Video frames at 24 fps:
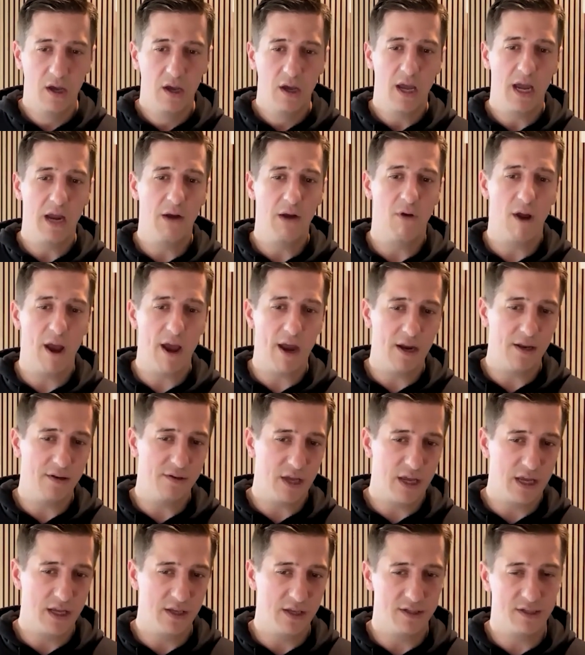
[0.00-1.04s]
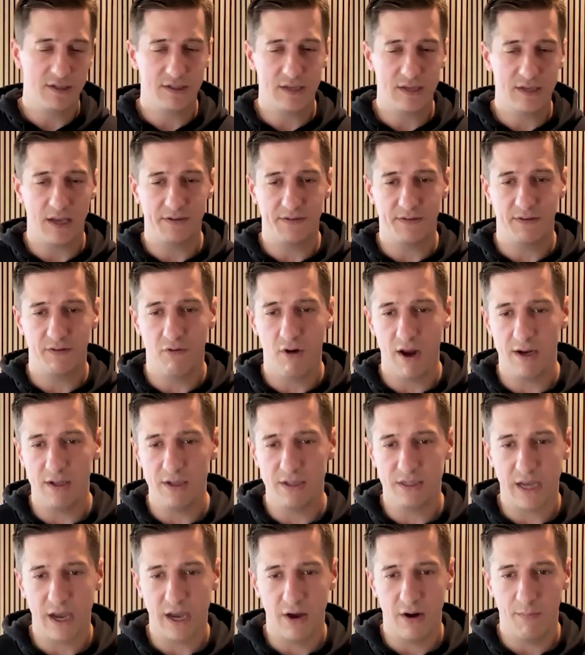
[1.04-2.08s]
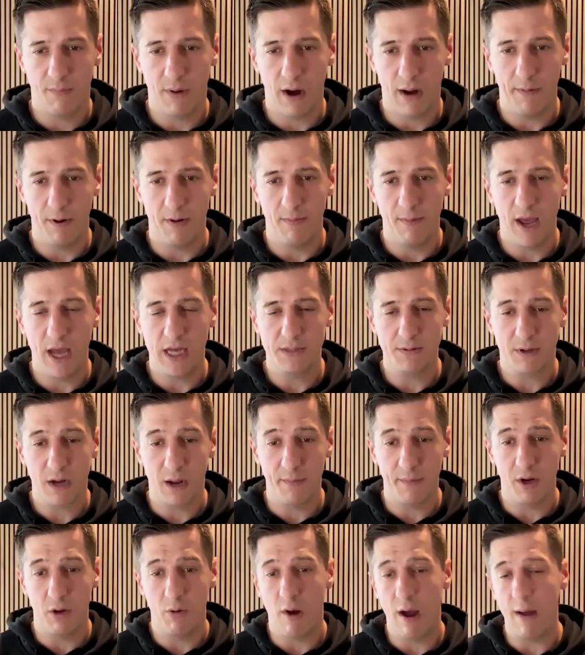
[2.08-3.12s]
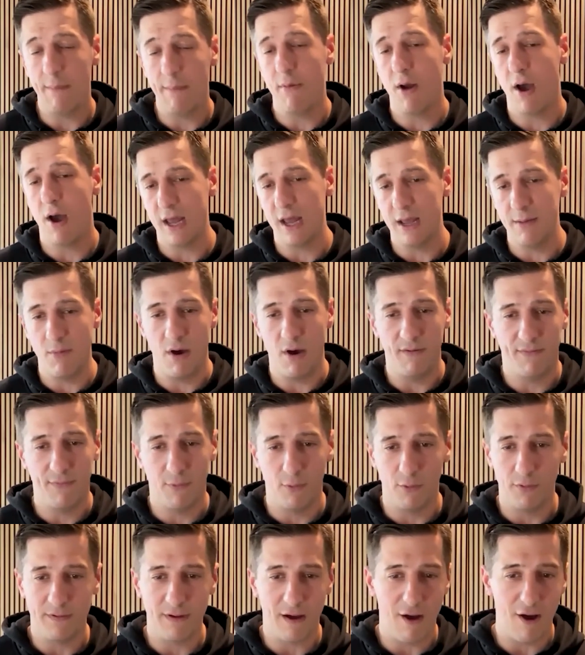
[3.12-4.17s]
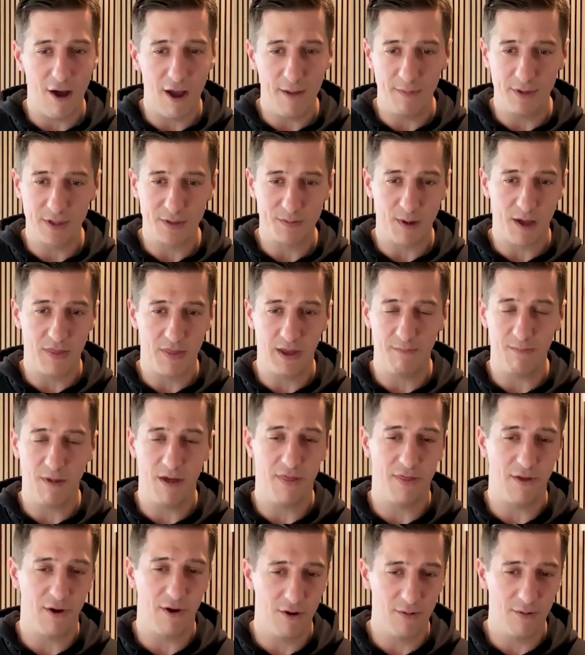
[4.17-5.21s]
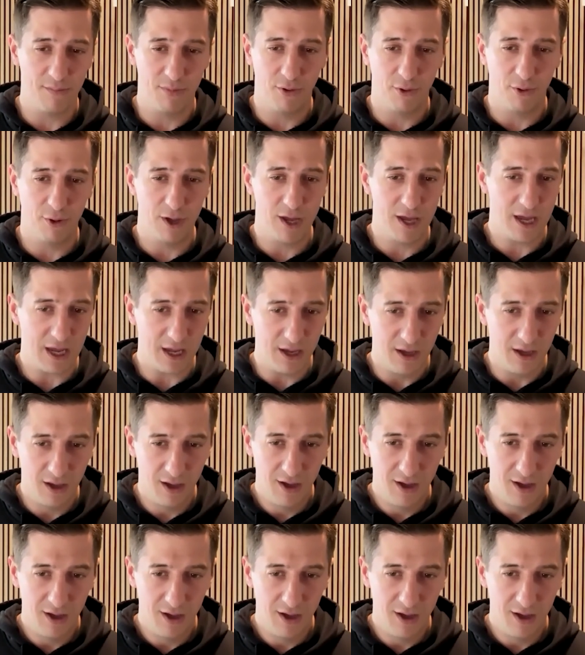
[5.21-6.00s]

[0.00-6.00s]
He successfully ran and scaled a property management company. Well, I brought him on full time as my third employee.